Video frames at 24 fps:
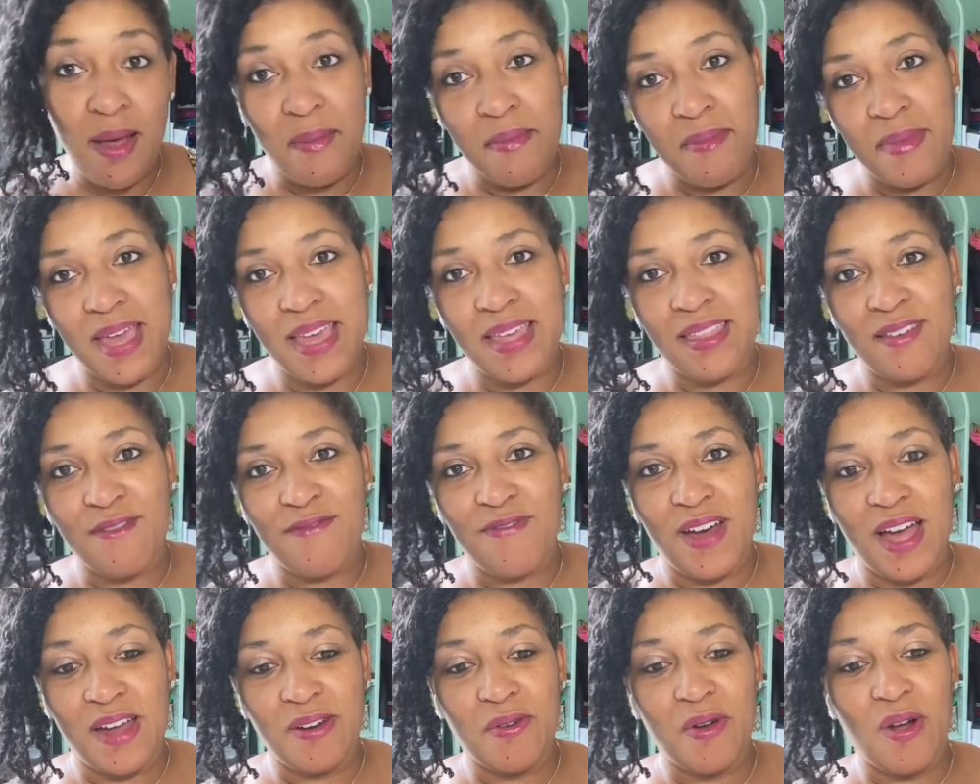making the
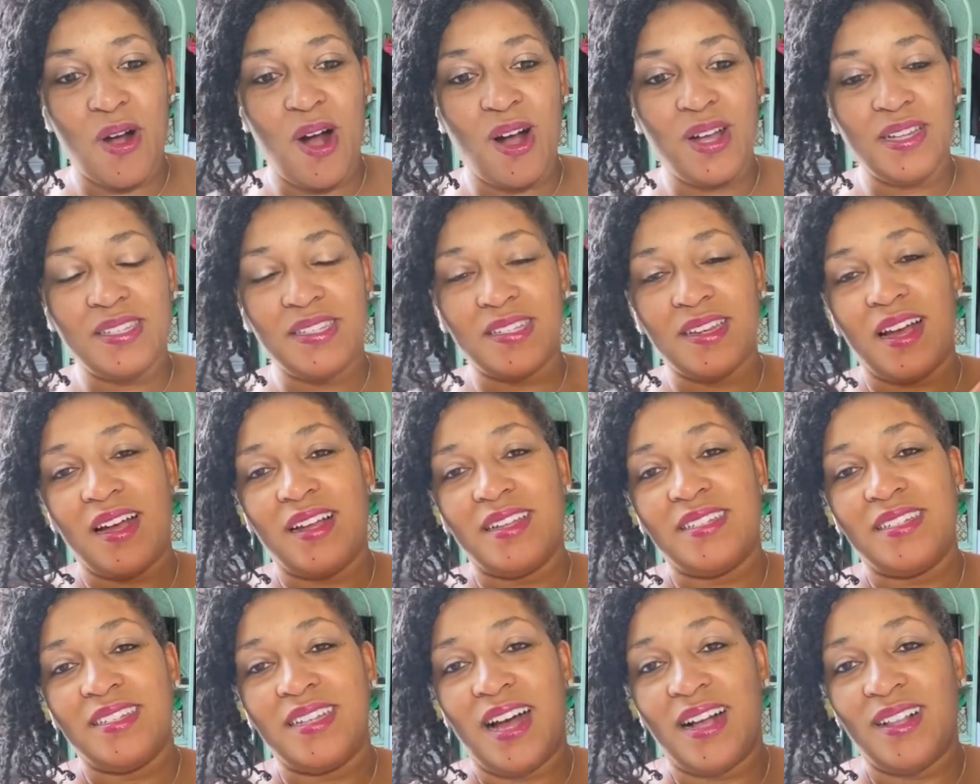final cost a
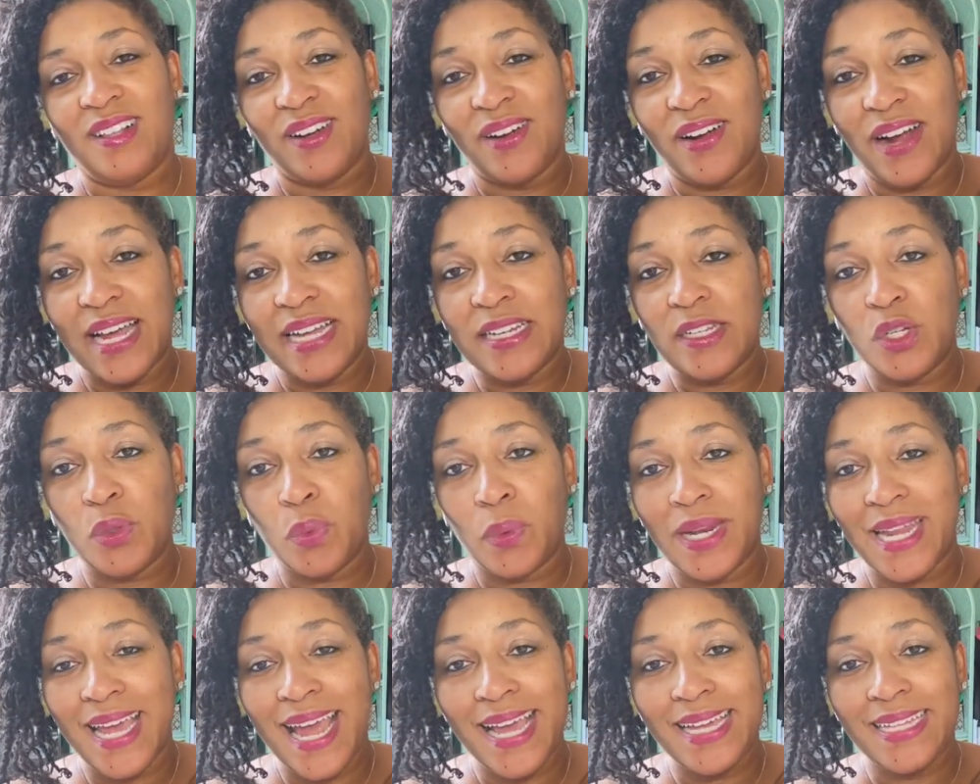dollar and
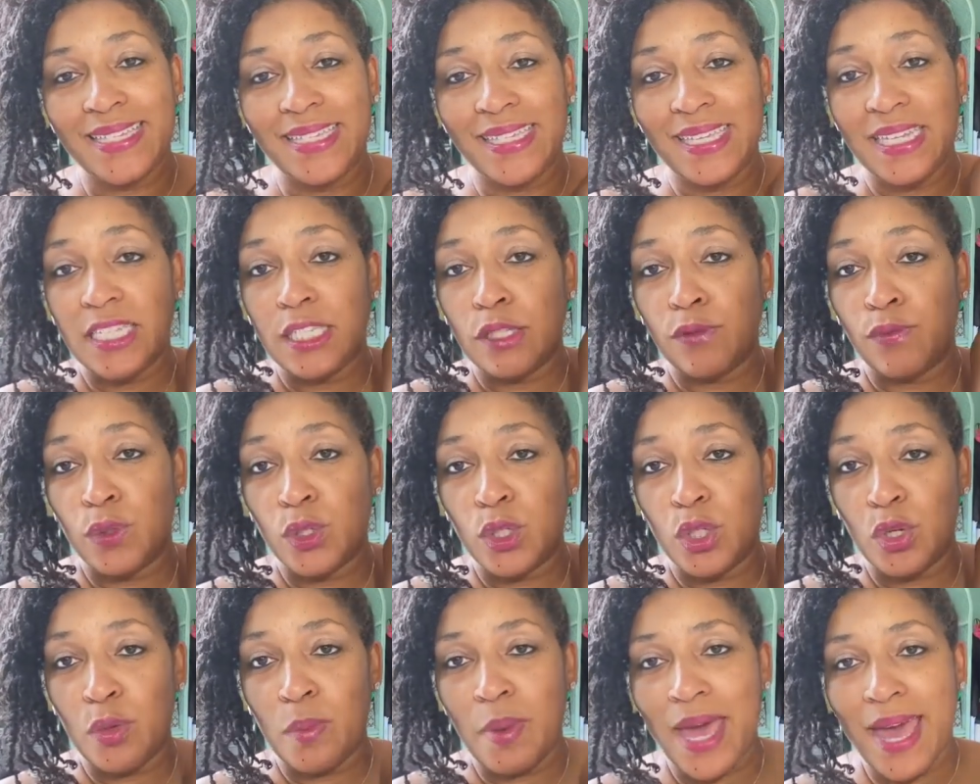28 cents for
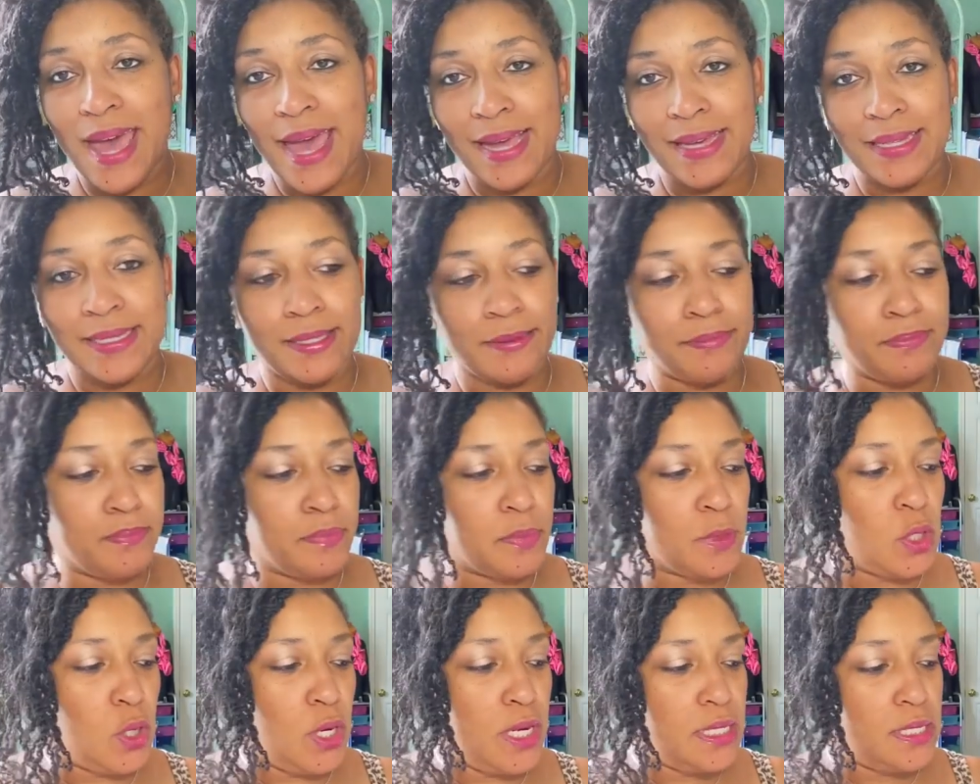two bags
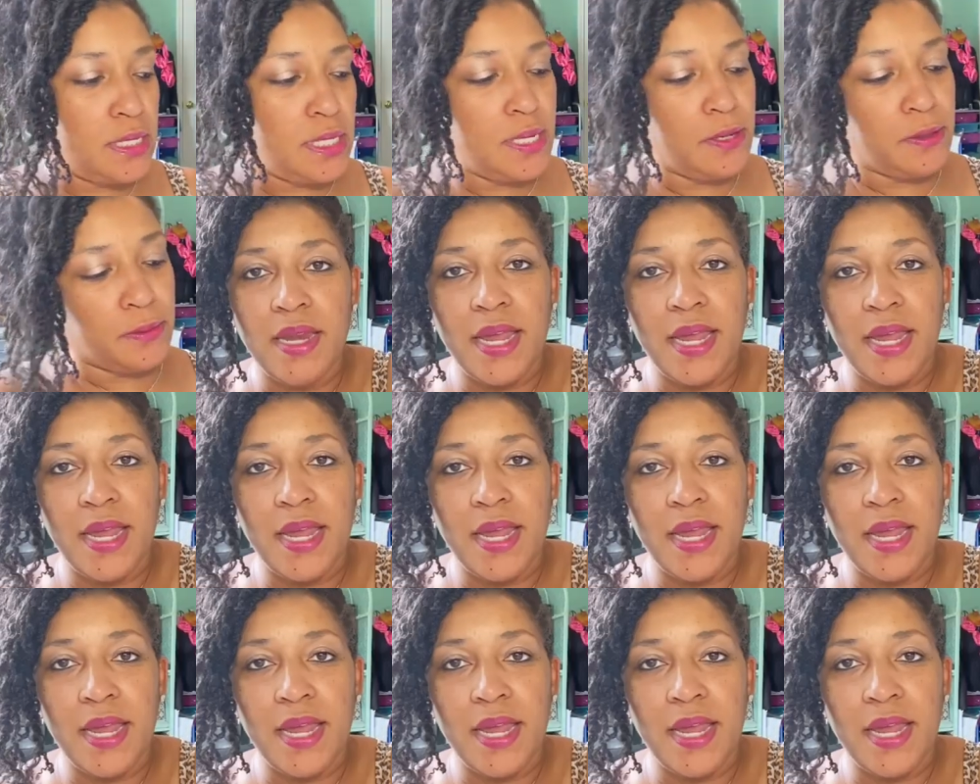great deal.